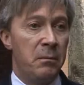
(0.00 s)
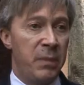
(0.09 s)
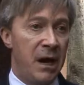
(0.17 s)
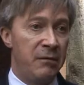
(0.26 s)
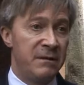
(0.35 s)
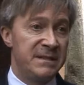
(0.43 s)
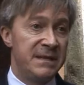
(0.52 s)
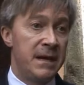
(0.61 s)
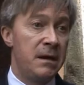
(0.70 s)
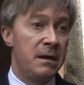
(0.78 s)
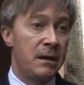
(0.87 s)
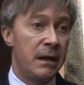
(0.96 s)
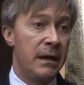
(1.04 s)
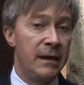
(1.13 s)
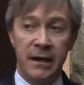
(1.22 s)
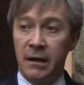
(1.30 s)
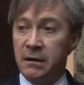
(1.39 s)
Piracy,
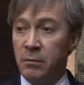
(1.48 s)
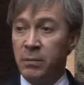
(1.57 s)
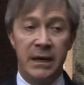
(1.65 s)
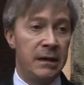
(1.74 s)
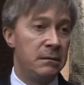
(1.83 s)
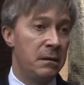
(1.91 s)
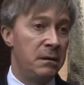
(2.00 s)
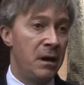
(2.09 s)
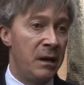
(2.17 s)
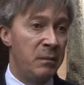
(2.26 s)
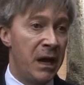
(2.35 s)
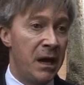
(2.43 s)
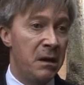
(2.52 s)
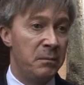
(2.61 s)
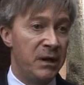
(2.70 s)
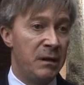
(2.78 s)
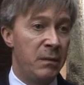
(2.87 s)
clearly a complete nightmare,
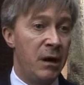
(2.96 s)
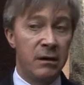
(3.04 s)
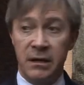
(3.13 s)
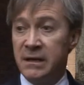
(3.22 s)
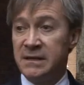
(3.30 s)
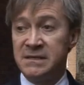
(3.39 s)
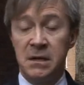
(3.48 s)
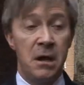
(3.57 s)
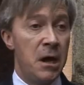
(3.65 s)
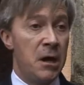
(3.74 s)
but the market is